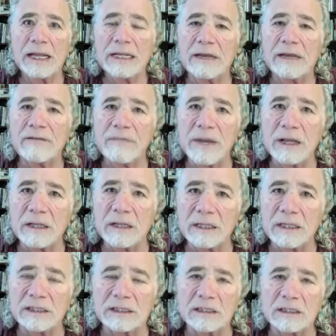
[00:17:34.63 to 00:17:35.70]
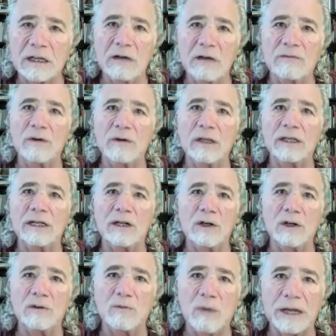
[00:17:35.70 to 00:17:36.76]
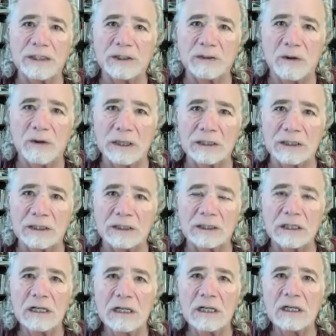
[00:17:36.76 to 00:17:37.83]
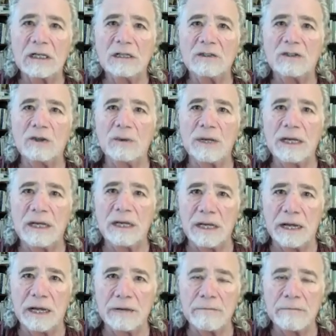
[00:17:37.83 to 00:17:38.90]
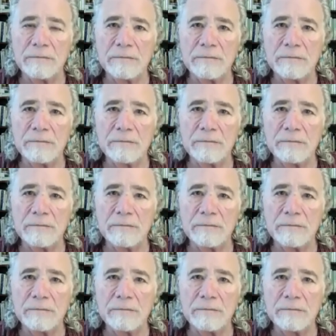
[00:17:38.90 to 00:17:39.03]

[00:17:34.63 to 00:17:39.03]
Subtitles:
Give me a list of really good restaurants to eat in.